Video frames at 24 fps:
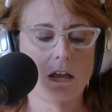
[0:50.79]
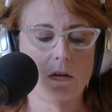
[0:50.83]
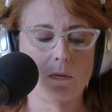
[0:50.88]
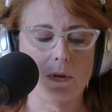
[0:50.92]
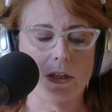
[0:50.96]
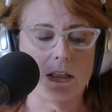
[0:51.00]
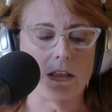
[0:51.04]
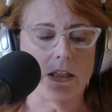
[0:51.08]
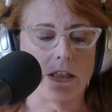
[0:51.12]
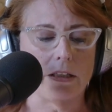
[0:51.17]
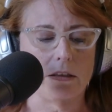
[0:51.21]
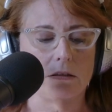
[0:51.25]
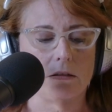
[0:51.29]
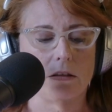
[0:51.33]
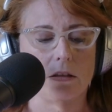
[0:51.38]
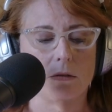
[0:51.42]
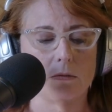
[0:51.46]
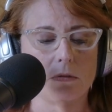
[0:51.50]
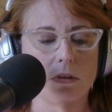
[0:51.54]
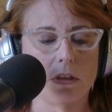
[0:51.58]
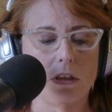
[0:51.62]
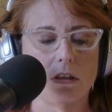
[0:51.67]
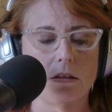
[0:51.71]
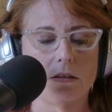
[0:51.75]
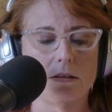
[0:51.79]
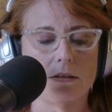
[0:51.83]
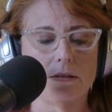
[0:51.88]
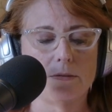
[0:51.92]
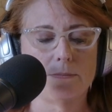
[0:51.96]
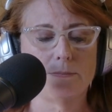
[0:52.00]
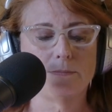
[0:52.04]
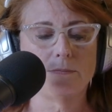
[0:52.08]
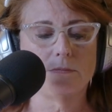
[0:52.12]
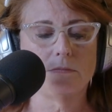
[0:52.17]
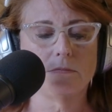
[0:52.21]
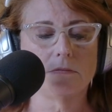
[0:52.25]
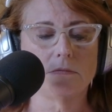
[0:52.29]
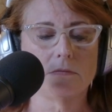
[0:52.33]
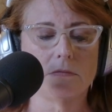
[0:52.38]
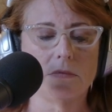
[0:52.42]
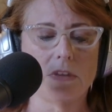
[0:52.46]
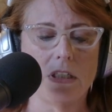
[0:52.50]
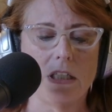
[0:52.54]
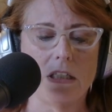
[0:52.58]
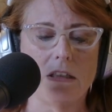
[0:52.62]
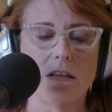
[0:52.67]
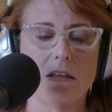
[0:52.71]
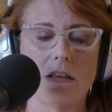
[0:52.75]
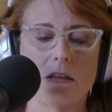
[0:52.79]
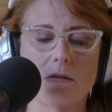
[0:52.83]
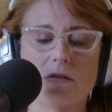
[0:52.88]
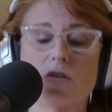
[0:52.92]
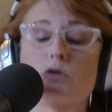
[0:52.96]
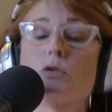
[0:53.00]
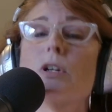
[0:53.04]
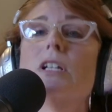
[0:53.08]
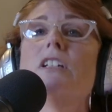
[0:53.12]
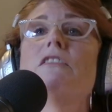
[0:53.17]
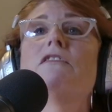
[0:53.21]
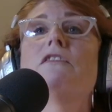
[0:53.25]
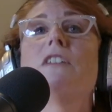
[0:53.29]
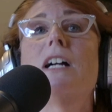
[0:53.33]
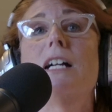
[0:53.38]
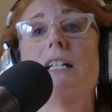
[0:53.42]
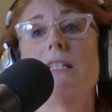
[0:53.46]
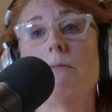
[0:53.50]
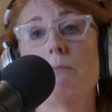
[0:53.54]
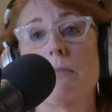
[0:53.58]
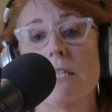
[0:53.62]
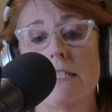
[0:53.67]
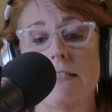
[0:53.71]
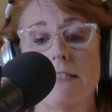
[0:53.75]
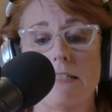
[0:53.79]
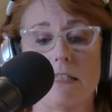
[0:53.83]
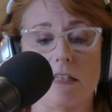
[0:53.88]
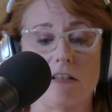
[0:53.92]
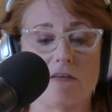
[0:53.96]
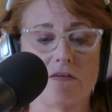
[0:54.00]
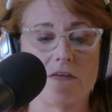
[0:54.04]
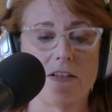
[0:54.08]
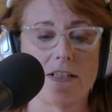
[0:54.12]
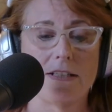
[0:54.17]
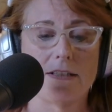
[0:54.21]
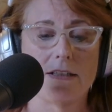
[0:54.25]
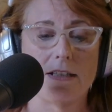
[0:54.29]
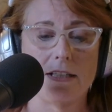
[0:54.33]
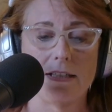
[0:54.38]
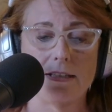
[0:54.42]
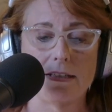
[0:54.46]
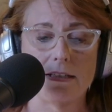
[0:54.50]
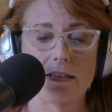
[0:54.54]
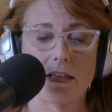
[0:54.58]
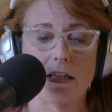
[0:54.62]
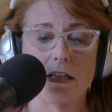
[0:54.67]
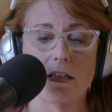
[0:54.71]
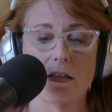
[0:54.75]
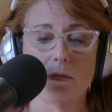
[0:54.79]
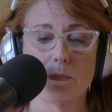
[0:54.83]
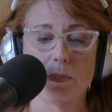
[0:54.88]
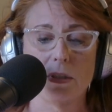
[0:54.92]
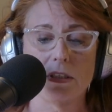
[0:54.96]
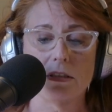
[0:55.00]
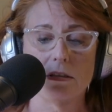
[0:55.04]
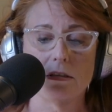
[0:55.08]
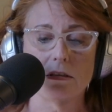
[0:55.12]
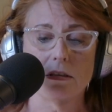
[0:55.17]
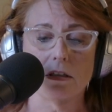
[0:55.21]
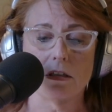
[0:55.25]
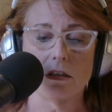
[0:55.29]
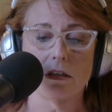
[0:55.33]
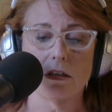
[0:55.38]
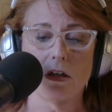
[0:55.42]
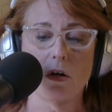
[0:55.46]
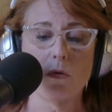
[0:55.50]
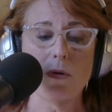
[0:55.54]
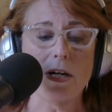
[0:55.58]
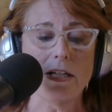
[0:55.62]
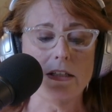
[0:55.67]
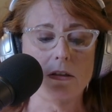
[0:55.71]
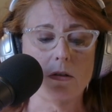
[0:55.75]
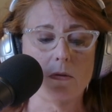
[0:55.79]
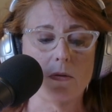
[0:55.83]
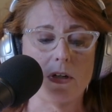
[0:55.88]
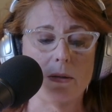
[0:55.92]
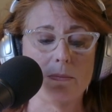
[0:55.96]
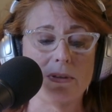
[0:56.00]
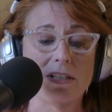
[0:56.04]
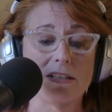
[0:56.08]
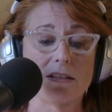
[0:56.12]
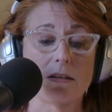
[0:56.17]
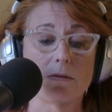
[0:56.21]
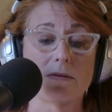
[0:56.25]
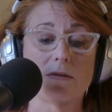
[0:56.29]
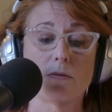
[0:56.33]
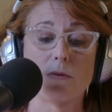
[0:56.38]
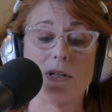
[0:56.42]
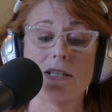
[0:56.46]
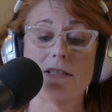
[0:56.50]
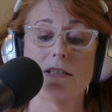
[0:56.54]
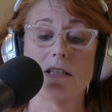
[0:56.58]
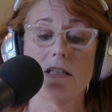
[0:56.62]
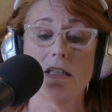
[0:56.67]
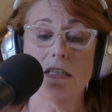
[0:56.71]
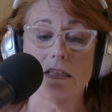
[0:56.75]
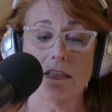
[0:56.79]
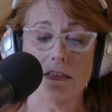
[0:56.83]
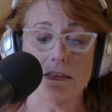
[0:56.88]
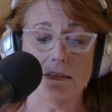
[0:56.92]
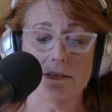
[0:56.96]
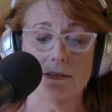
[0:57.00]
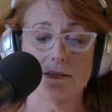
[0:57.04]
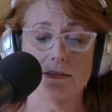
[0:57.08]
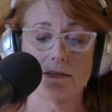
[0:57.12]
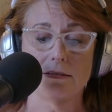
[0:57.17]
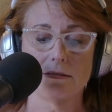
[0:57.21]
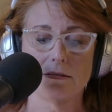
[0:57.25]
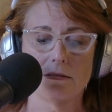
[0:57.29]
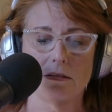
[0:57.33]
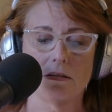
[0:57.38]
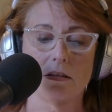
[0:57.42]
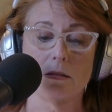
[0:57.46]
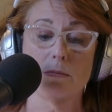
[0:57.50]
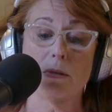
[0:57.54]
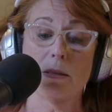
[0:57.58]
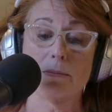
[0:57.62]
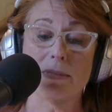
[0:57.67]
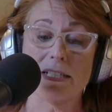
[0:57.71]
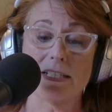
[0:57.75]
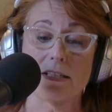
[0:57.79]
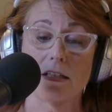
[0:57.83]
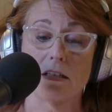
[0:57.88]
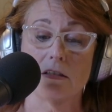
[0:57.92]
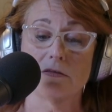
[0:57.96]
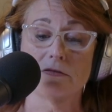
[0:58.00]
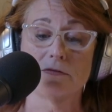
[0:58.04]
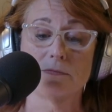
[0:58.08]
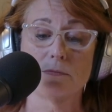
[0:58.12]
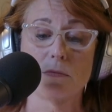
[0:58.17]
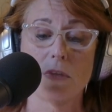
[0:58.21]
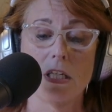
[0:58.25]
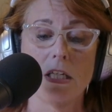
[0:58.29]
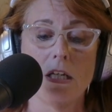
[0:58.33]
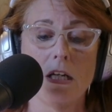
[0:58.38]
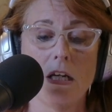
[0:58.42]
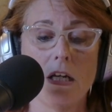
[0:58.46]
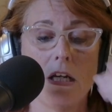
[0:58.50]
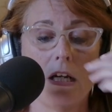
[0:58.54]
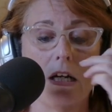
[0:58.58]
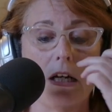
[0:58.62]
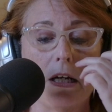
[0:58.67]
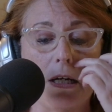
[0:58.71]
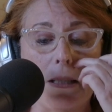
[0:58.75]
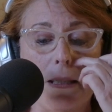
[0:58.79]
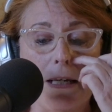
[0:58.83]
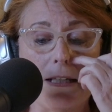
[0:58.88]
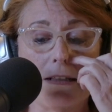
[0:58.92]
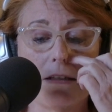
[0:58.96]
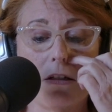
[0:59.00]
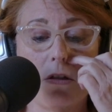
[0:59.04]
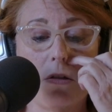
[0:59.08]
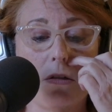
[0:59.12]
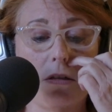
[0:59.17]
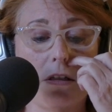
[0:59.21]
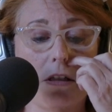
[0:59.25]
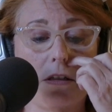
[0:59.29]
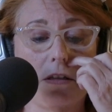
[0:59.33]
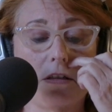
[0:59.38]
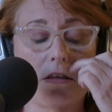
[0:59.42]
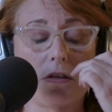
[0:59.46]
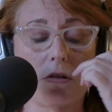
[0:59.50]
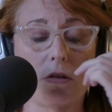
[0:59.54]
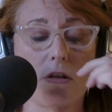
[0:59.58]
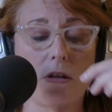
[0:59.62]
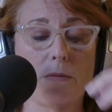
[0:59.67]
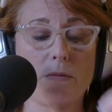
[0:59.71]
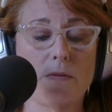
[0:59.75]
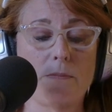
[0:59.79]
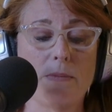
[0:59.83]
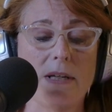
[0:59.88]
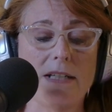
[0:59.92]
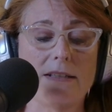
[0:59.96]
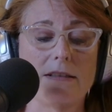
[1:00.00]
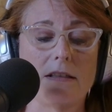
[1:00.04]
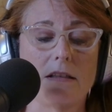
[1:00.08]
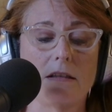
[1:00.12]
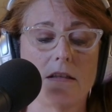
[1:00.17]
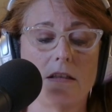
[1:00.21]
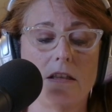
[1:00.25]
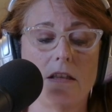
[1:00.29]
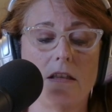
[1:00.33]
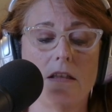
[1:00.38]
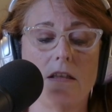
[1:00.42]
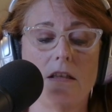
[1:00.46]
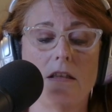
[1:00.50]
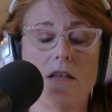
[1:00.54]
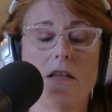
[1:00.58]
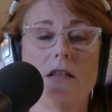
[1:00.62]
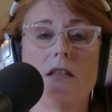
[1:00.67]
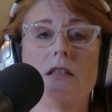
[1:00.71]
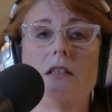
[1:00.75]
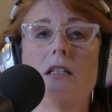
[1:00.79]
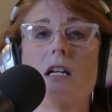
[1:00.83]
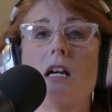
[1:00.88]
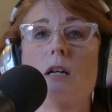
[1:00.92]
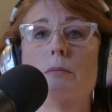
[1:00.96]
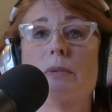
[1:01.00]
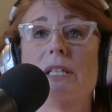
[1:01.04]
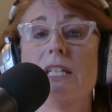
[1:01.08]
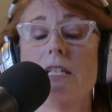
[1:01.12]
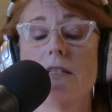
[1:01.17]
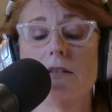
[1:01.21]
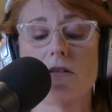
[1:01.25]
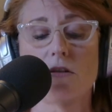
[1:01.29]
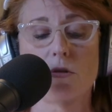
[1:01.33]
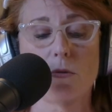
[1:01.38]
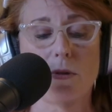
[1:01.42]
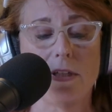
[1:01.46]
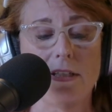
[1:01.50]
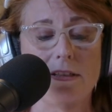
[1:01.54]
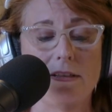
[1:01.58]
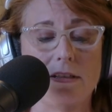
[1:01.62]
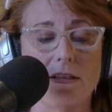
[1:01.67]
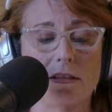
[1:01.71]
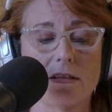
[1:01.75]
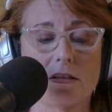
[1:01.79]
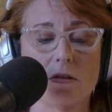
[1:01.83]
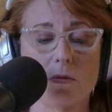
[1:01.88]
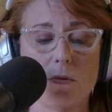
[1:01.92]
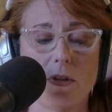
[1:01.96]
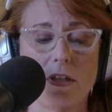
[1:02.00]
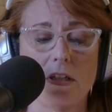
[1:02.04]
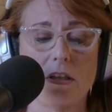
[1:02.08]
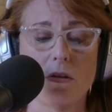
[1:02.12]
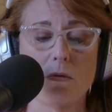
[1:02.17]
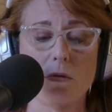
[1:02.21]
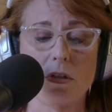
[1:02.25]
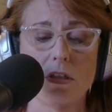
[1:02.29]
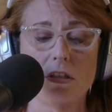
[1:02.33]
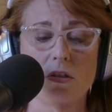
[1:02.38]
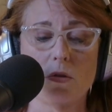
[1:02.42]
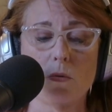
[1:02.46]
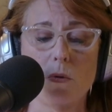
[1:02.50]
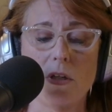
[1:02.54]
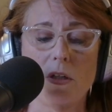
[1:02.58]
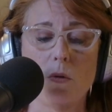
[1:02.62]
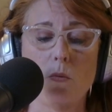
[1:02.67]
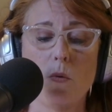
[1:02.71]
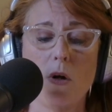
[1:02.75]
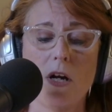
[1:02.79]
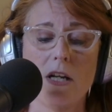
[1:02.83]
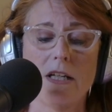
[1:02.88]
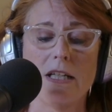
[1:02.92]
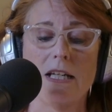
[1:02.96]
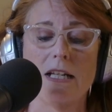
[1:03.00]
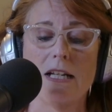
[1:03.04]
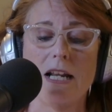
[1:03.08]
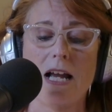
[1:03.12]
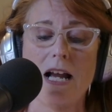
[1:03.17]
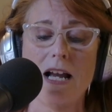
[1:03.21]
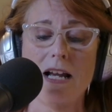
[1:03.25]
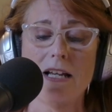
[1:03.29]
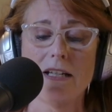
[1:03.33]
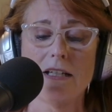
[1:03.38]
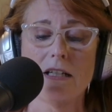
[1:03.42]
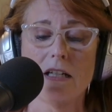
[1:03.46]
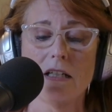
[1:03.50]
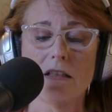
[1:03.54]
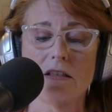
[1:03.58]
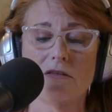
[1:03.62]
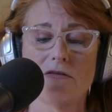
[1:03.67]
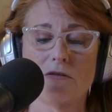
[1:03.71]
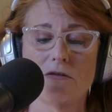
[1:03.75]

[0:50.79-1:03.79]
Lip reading: Well, I don't know. I was trying to find myself, as they say, but, I know why, because I was raising kids all by myself. That's a whole nother story, but basically now my kids are 26, 23, and 21, and I got